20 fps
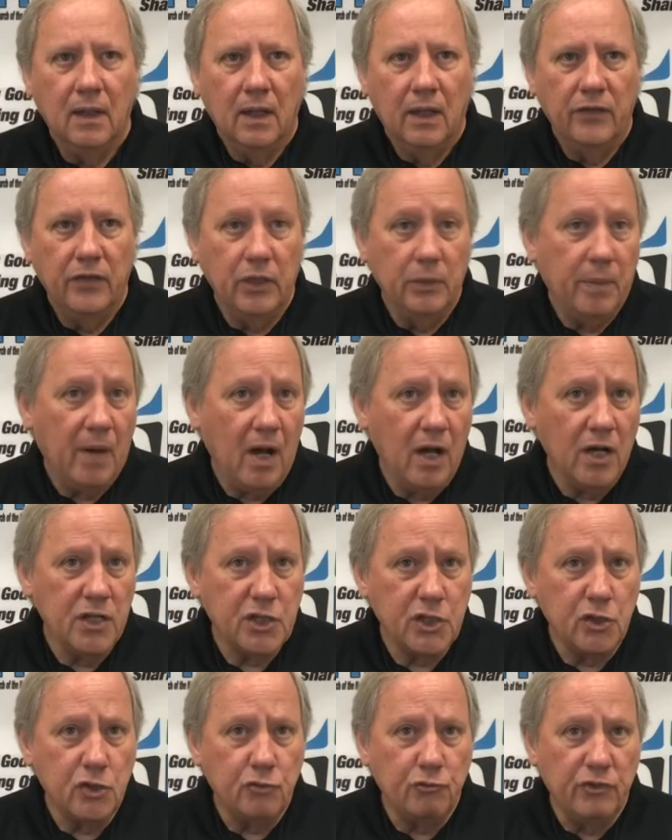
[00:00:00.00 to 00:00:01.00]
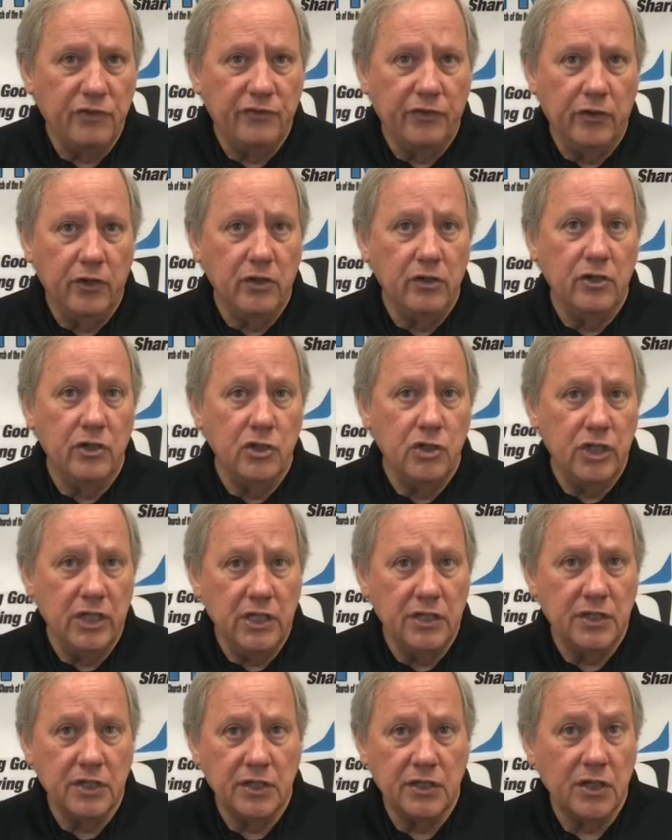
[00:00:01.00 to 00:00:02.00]
The apostles referred to
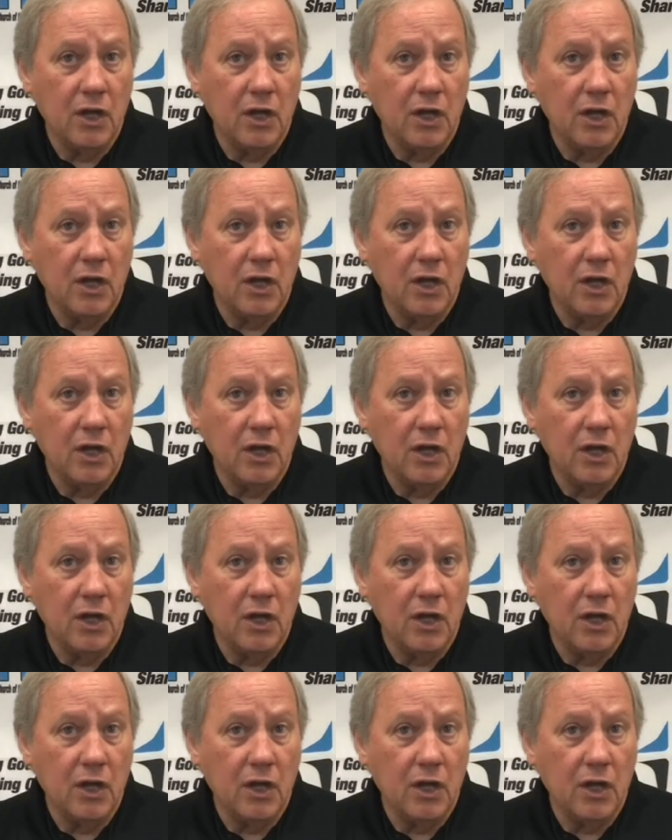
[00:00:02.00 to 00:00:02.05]
Jesus